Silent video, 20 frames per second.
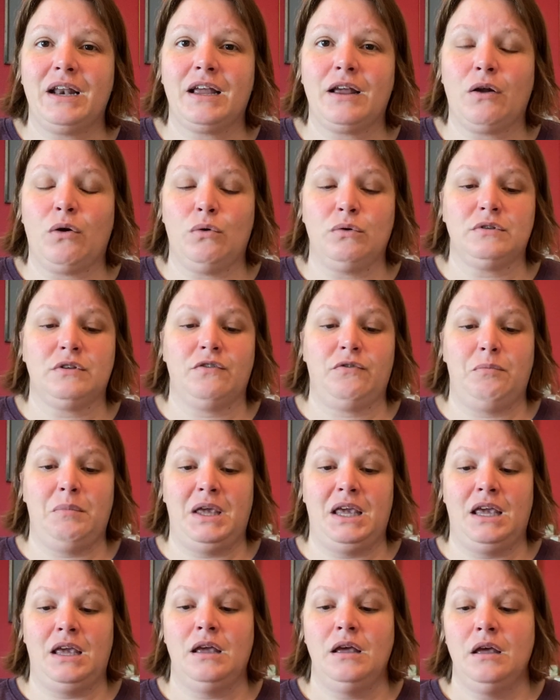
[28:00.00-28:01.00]
get a hold of
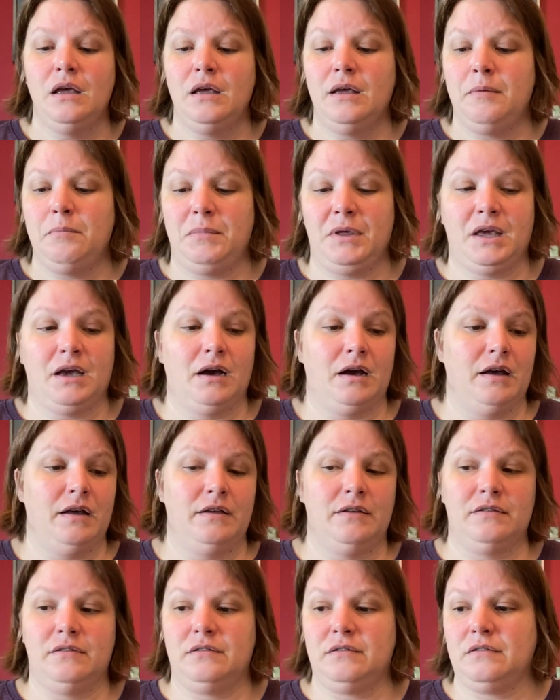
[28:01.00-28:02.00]
me,
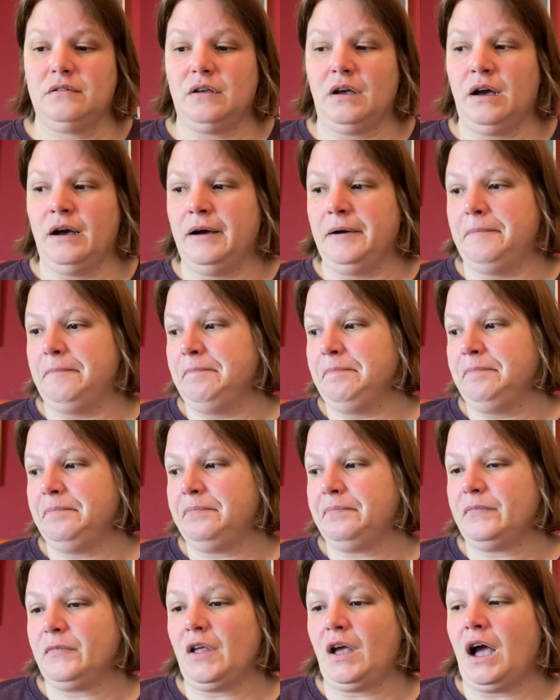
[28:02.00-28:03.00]
because
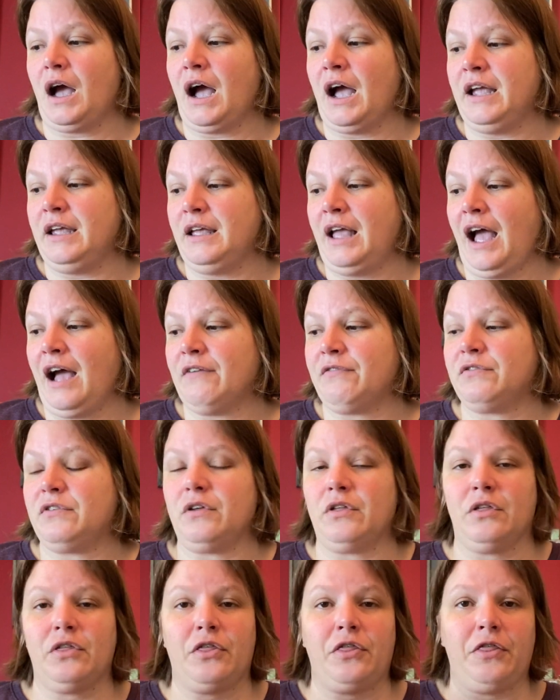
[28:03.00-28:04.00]
I have
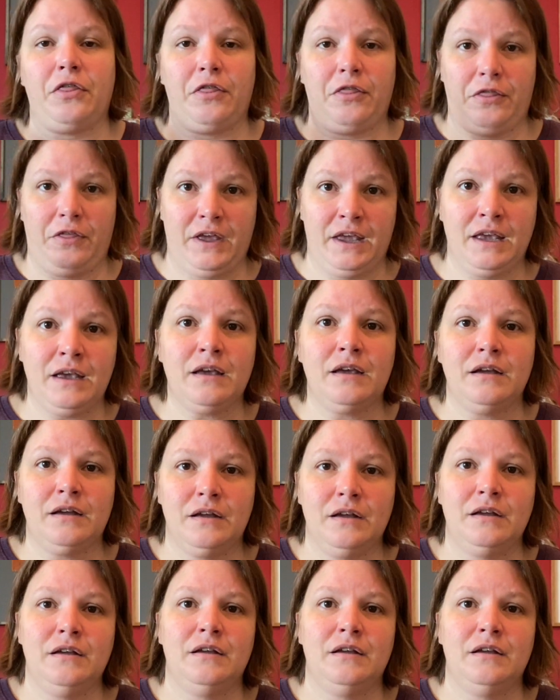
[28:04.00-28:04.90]
to think